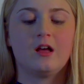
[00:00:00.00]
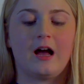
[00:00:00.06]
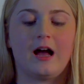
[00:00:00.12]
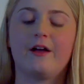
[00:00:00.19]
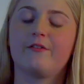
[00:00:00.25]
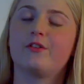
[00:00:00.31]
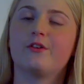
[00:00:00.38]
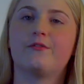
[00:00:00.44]
I
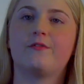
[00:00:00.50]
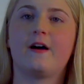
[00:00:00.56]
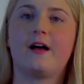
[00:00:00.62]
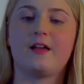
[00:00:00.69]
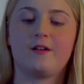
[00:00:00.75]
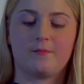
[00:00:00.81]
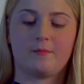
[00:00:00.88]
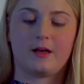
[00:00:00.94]
have to
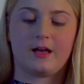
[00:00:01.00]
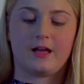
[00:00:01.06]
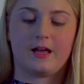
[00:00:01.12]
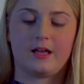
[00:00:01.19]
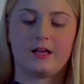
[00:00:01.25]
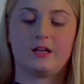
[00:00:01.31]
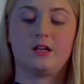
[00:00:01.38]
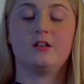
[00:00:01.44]
fight
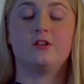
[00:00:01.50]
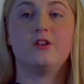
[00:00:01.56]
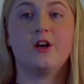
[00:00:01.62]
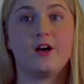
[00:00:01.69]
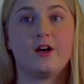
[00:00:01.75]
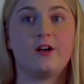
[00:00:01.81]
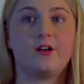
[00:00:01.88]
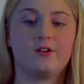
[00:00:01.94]
my
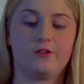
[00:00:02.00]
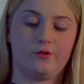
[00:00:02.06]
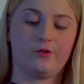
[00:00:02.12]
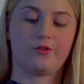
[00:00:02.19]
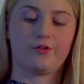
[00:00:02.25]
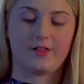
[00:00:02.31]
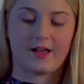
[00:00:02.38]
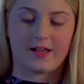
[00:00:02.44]
duh
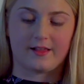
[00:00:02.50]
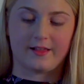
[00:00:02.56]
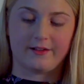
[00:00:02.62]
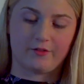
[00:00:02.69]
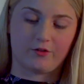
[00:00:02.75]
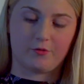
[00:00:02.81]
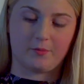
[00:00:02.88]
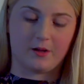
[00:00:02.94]
or
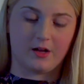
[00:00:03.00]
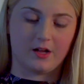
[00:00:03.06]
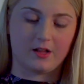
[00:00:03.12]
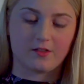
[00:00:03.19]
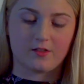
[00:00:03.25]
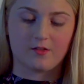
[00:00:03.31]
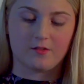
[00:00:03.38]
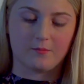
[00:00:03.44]
sassy
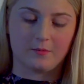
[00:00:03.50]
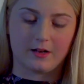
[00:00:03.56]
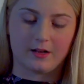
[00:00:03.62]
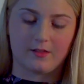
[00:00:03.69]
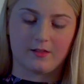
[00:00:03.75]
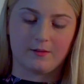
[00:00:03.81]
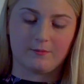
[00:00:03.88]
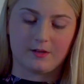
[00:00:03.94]
response, but
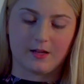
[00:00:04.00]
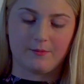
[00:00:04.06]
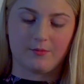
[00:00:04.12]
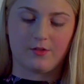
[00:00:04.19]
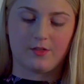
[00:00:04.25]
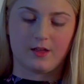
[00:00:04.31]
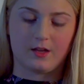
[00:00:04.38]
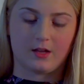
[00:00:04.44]
I
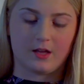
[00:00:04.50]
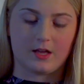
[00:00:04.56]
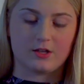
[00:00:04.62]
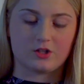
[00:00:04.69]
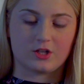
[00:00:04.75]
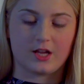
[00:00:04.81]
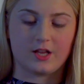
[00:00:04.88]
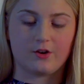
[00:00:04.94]
sometimes think
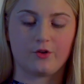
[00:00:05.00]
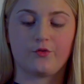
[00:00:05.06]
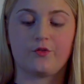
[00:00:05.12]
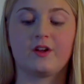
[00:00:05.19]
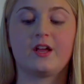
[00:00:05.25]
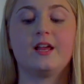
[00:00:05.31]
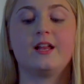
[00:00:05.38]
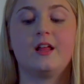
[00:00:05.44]
educators
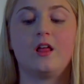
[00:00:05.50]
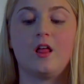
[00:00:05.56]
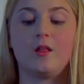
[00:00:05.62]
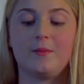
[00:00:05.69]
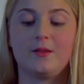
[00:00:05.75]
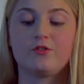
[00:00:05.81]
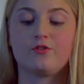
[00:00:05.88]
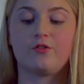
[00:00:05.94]
forget in
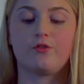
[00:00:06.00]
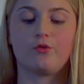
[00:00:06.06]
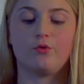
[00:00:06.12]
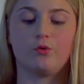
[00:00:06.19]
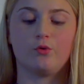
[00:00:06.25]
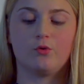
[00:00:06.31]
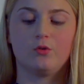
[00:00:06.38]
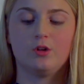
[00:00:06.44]
elementary
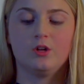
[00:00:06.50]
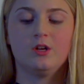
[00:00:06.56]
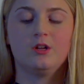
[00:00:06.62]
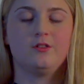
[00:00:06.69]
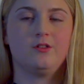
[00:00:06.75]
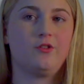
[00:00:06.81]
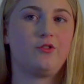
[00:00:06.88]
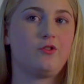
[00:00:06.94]
school,
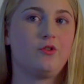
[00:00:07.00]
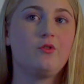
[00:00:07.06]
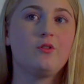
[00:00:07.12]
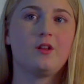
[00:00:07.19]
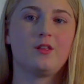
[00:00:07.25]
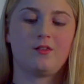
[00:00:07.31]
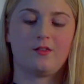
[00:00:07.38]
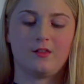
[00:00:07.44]
the
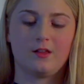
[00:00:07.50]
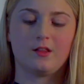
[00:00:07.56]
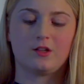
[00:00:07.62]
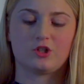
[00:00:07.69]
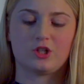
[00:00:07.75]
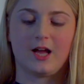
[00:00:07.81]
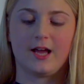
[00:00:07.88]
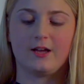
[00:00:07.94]
student is still
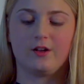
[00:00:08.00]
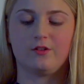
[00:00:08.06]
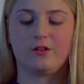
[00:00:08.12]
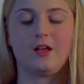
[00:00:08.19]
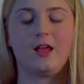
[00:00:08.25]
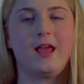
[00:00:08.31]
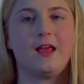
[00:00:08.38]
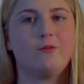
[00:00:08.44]
a child
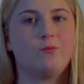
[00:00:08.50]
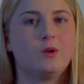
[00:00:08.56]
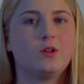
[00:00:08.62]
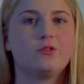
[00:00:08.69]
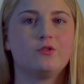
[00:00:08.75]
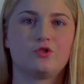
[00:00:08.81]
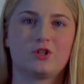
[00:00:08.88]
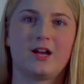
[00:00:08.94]
and
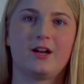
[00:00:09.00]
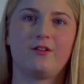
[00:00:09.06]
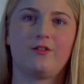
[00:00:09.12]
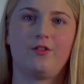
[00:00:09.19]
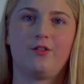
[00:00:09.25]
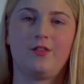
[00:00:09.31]
will do childish